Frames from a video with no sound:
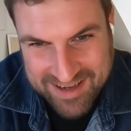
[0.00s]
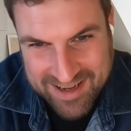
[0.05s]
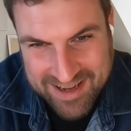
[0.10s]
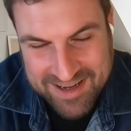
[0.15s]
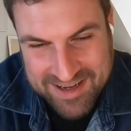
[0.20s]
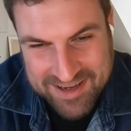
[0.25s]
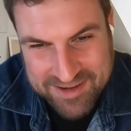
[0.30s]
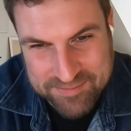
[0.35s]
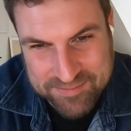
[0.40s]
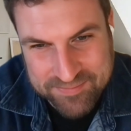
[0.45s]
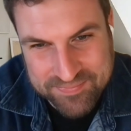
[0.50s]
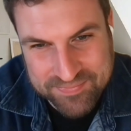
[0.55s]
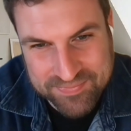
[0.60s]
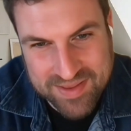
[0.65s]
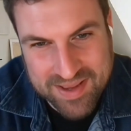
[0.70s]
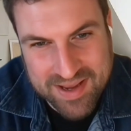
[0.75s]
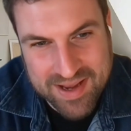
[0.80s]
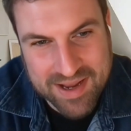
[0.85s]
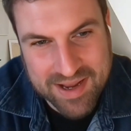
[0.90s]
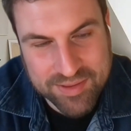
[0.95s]

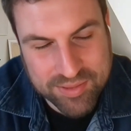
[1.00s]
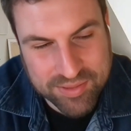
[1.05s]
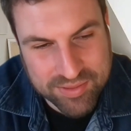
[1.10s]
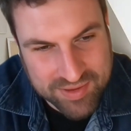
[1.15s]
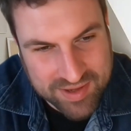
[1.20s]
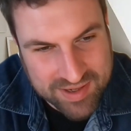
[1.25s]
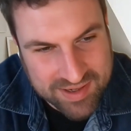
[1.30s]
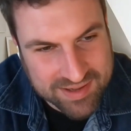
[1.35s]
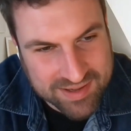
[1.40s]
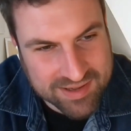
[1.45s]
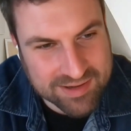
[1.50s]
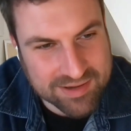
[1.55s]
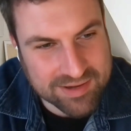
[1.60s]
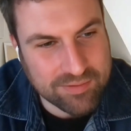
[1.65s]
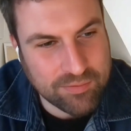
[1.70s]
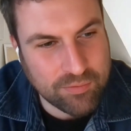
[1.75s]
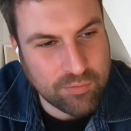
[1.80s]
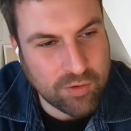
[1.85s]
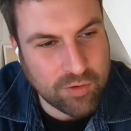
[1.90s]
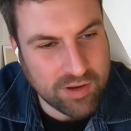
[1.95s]
I think
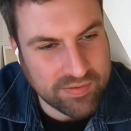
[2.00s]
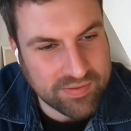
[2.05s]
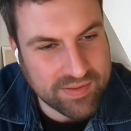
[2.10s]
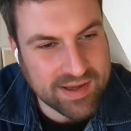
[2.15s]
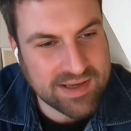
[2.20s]
what